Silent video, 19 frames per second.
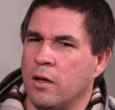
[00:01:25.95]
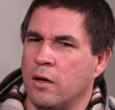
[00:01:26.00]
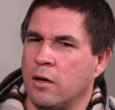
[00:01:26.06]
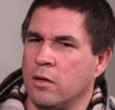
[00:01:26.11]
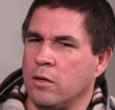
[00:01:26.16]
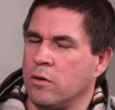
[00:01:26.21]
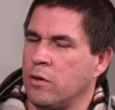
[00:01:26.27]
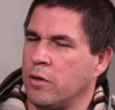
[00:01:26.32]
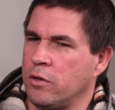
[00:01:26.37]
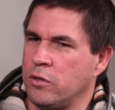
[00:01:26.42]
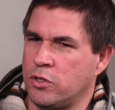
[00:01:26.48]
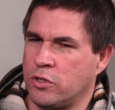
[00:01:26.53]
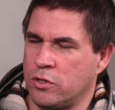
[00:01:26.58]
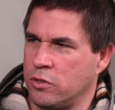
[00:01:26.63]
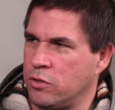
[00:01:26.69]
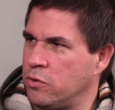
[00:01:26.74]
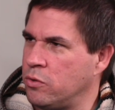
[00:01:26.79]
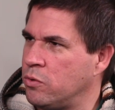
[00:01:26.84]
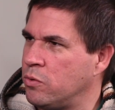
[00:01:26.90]
you know, I used
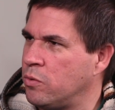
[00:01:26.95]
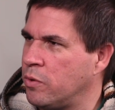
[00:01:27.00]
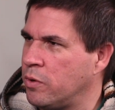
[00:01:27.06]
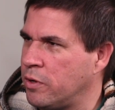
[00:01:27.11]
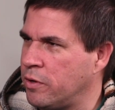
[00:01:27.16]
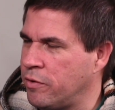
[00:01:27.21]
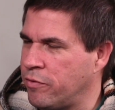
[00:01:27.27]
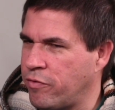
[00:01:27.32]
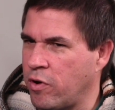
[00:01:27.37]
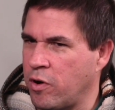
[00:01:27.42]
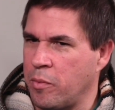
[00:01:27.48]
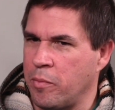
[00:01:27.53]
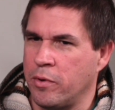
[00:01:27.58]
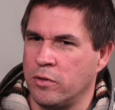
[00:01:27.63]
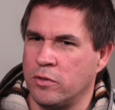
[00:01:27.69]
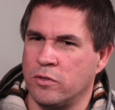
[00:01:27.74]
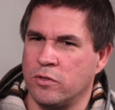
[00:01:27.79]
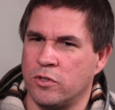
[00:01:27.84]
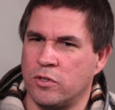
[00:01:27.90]
to do
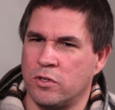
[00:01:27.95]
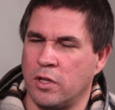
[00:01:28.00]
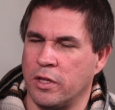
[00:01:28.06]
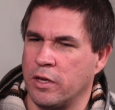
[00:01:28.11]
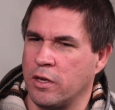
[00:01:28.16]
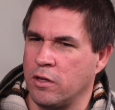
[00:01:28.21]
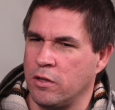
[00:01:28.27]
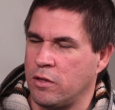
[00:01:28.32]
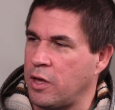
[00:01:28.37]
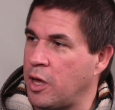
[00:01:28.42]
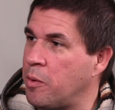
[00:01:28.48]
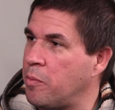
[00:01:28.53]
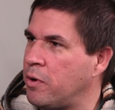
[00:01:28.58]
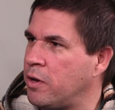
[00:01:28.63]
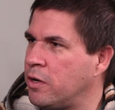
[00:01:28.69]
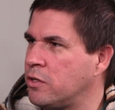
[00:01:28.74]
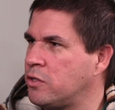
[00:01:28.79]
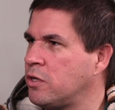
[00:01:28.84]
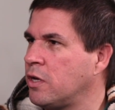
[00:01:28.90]
environmental, like
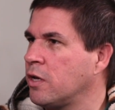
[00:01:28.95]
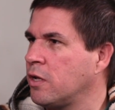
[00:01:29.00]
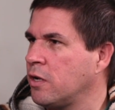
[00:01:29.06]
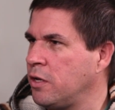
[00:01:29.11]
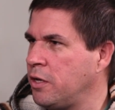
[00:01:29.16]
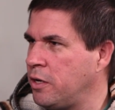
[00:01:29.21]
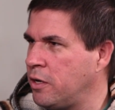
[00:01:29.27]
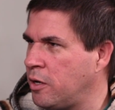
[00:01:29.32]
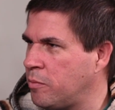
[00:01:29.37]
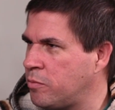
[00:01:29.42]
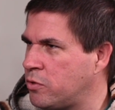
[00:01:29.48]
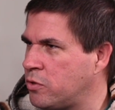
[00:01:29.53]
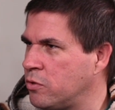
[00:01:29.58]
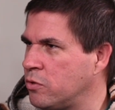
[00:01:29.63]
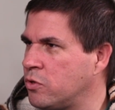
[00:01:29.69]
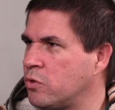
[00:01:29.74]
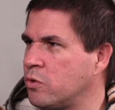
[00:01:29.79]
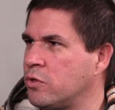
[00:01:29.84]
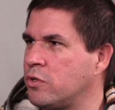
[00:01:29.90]
contaminated site cleanups,
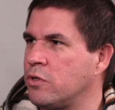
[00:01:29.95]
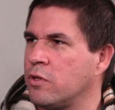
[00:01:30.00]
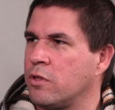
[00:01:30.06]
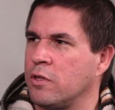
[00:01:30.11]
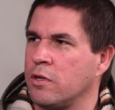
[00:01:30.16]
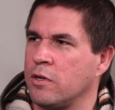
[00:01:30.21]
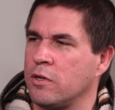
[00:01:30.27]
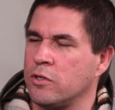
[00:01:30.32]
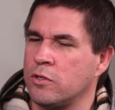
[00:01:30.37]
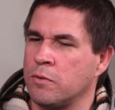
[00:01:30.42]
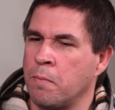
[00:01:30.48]
those sorts of things.